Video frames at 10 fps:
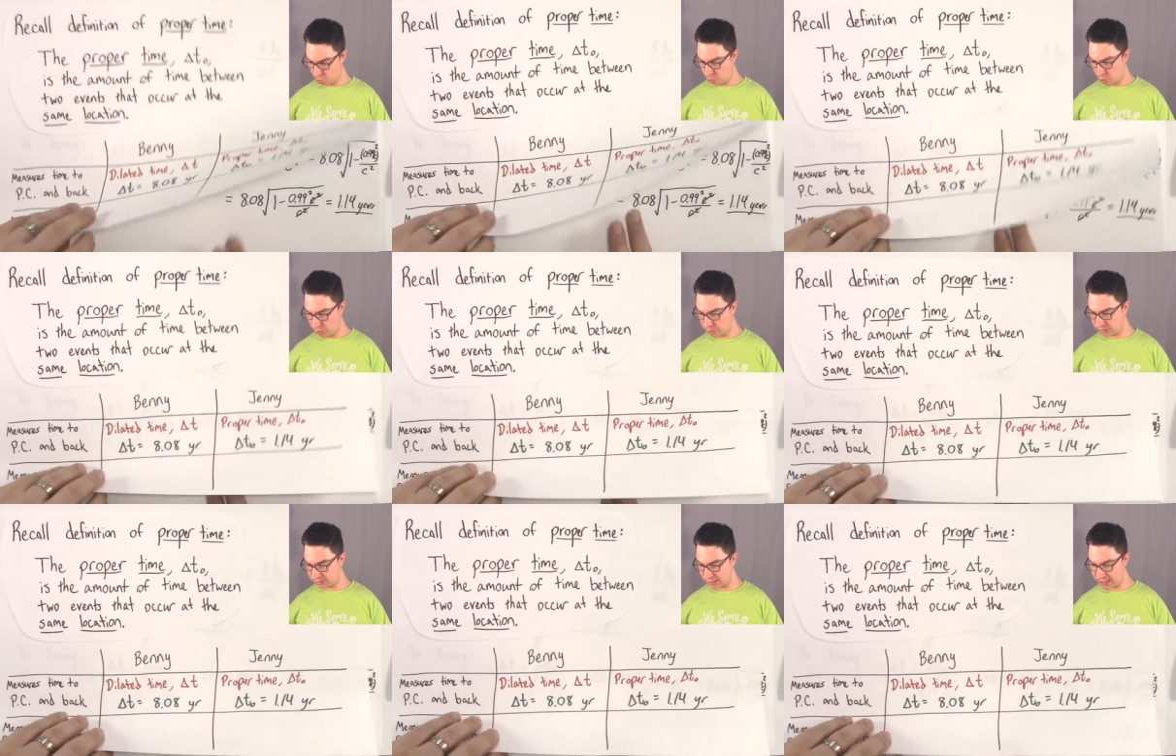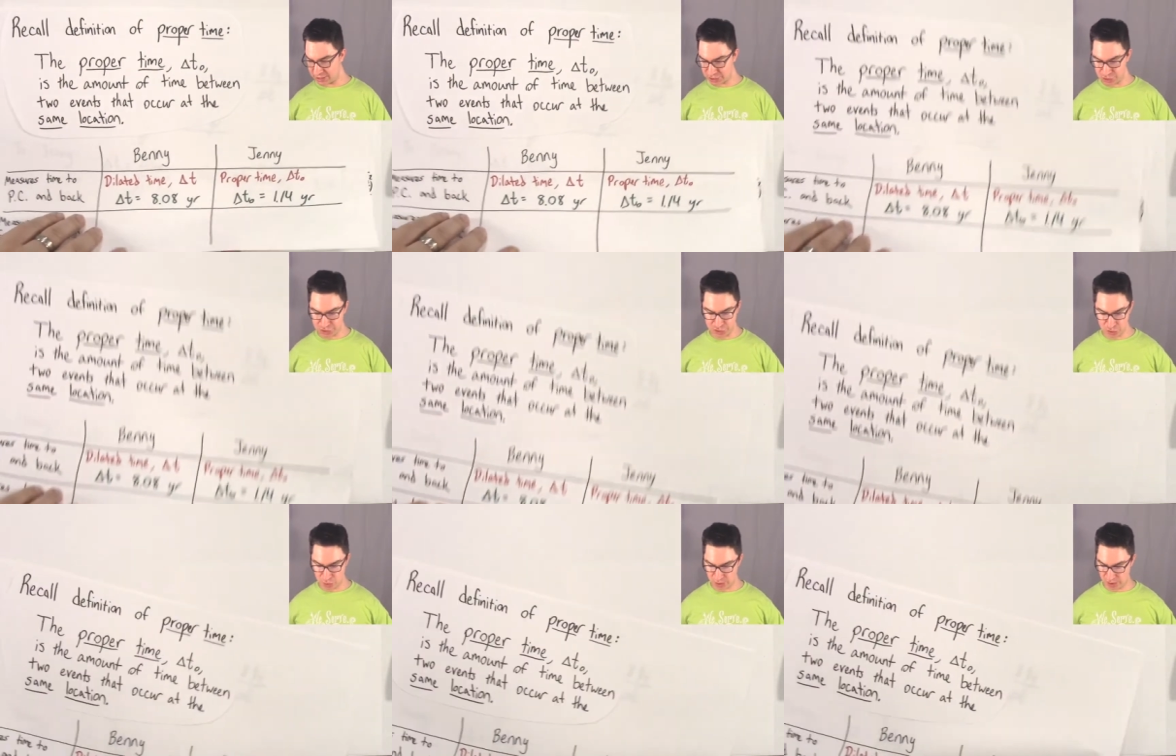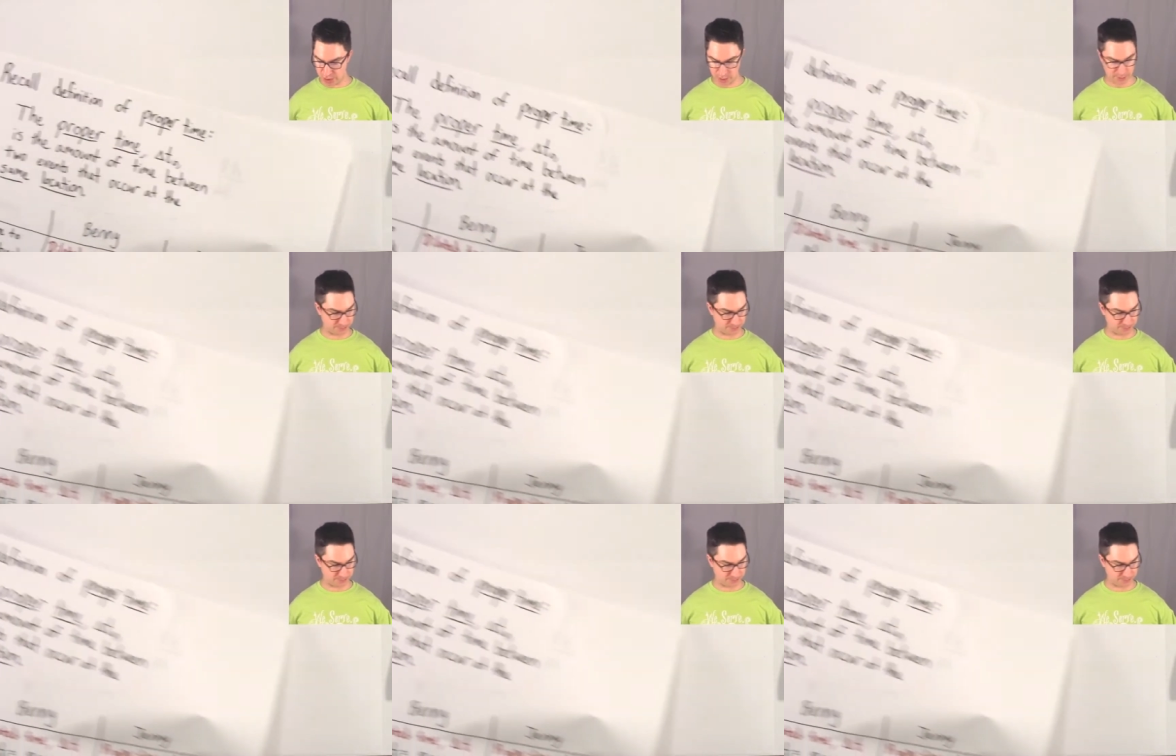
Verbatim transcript: what we would like to do here